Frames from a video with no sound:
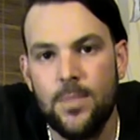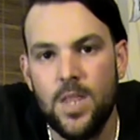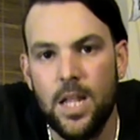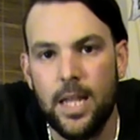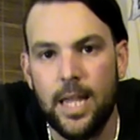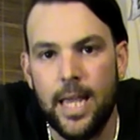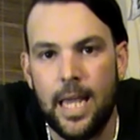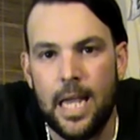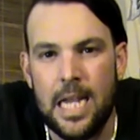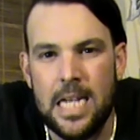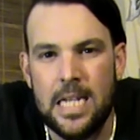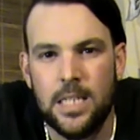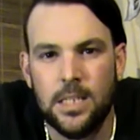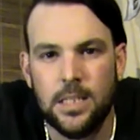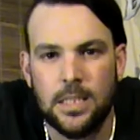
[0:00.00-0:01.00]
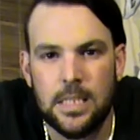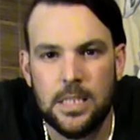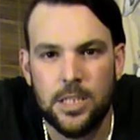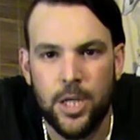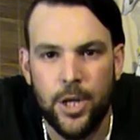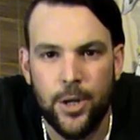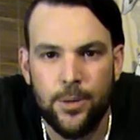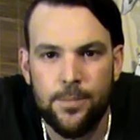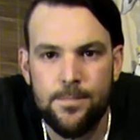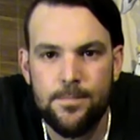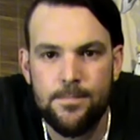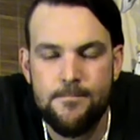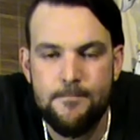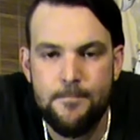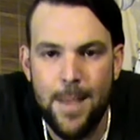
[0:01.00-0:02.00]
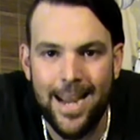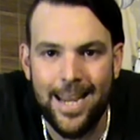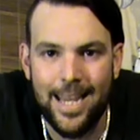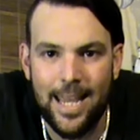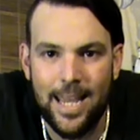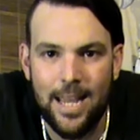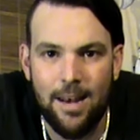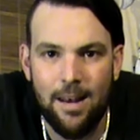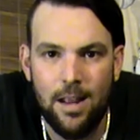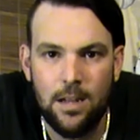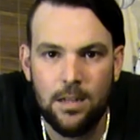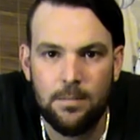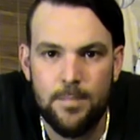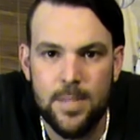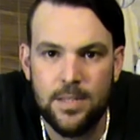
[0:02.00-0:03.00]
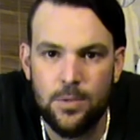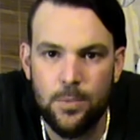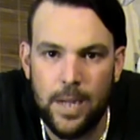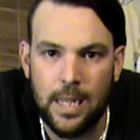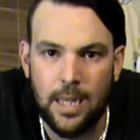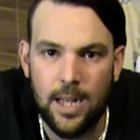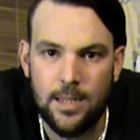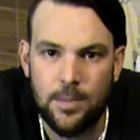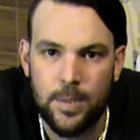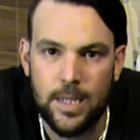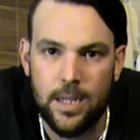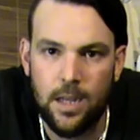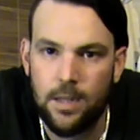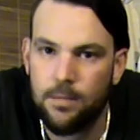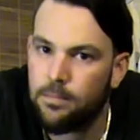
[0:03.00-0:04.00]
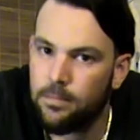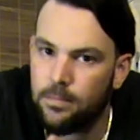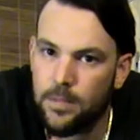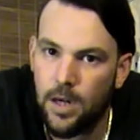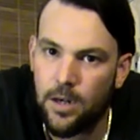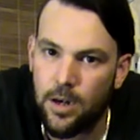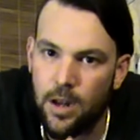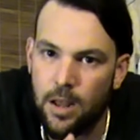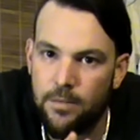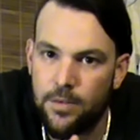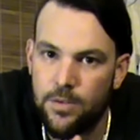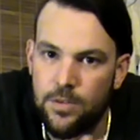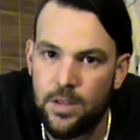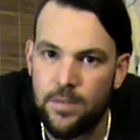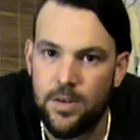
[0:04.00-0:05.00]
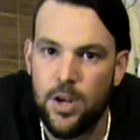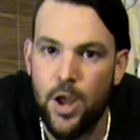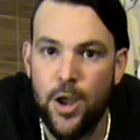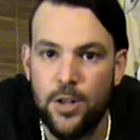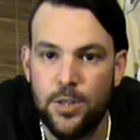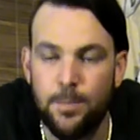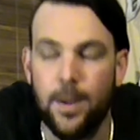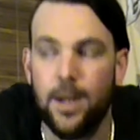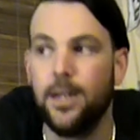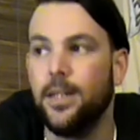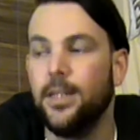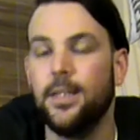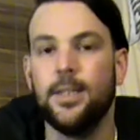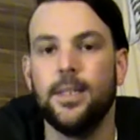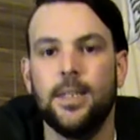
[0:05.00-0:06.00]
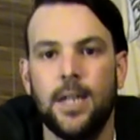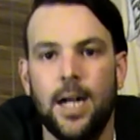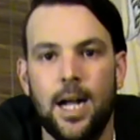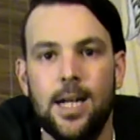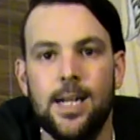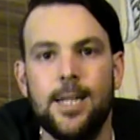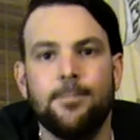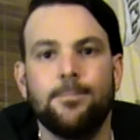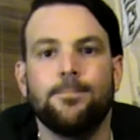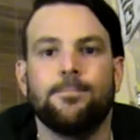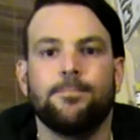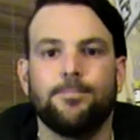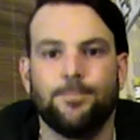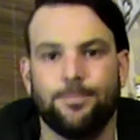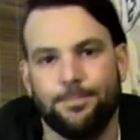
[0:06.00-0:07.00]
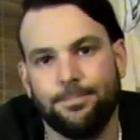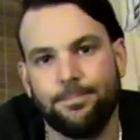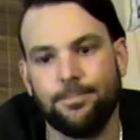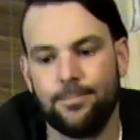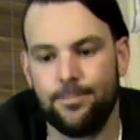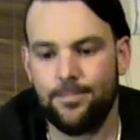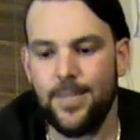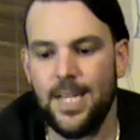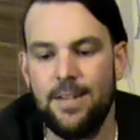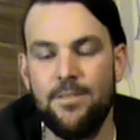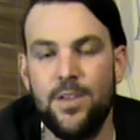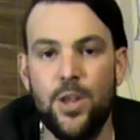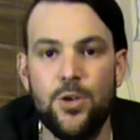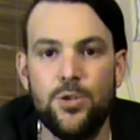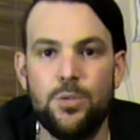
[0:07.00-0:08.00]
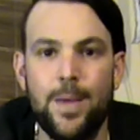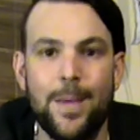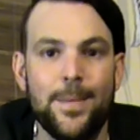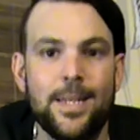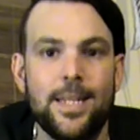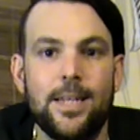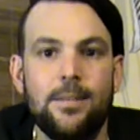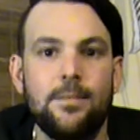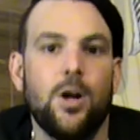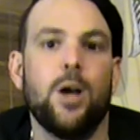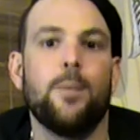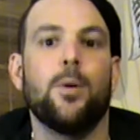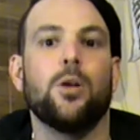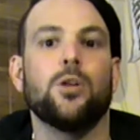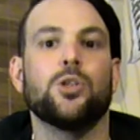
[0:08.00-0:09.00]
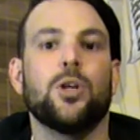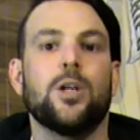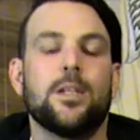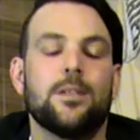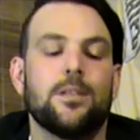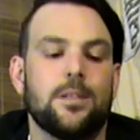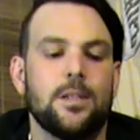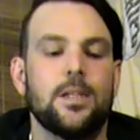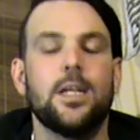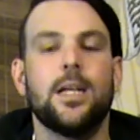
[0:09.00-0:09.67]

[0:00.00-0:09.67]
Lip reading: Yeah, so back again. Missed a week last week. I don't know if it was even noticed, but for those who maybe did, I apologise.